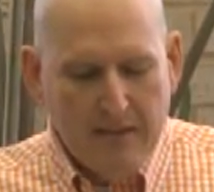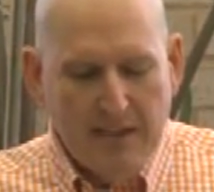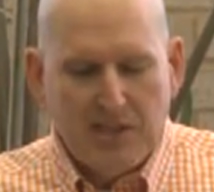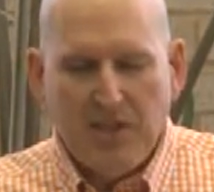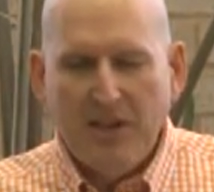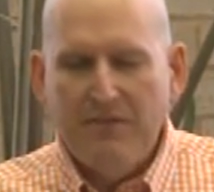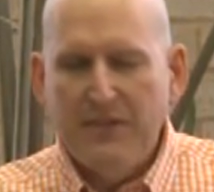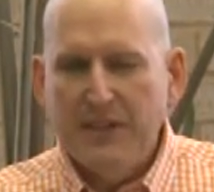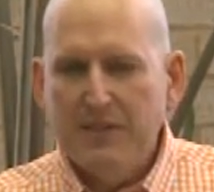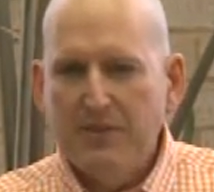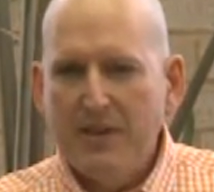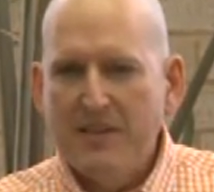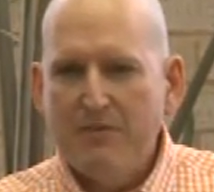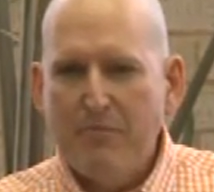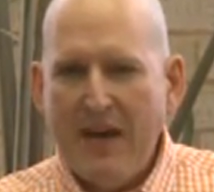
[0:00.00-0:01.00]
They sought
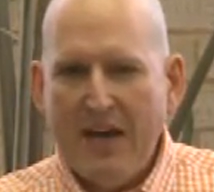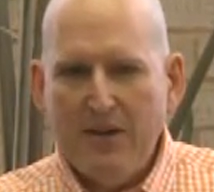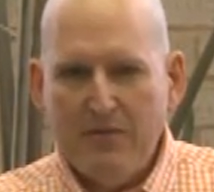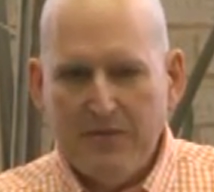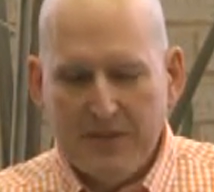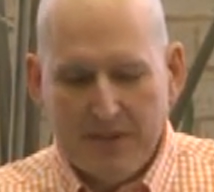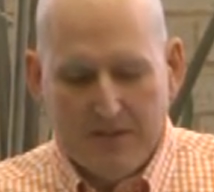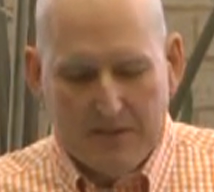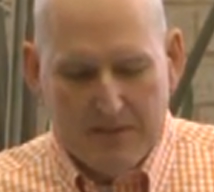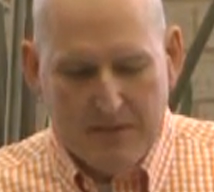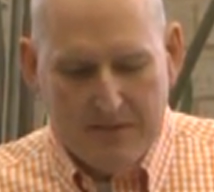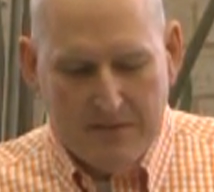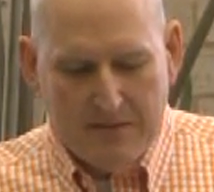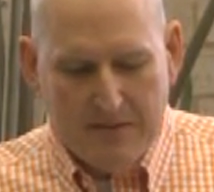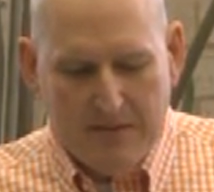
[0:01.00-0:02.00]
victory on the battlefield.
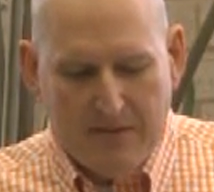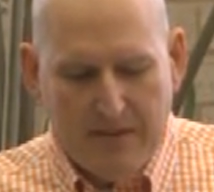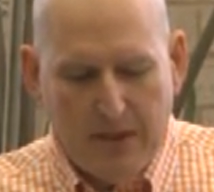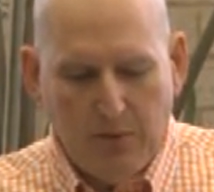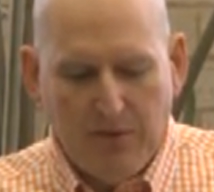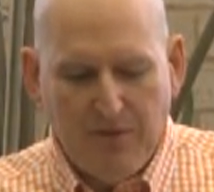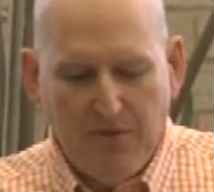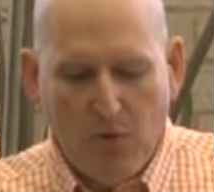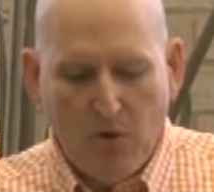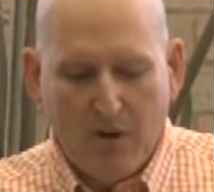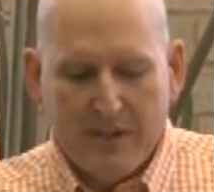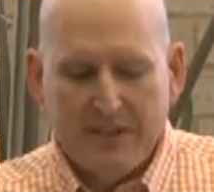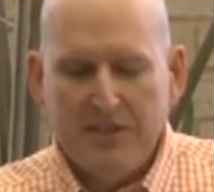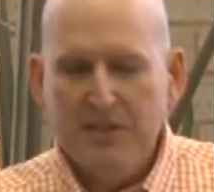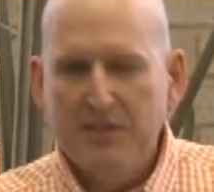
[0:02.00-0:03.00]
They would
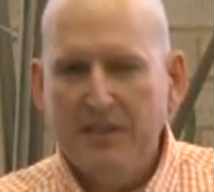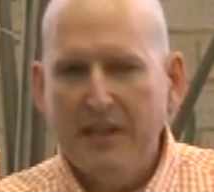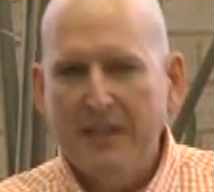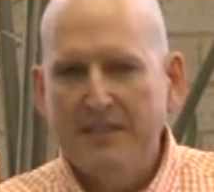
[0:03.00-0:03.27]
forage